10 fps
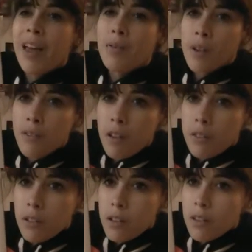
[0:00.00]
and one of
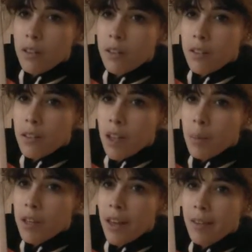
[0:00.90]
those is into the
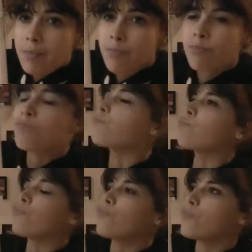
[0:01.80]
empty net,
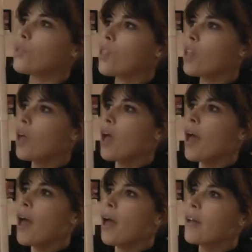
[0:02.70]

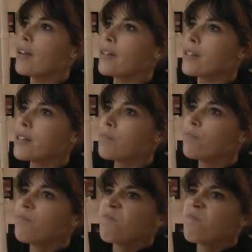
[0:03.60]
and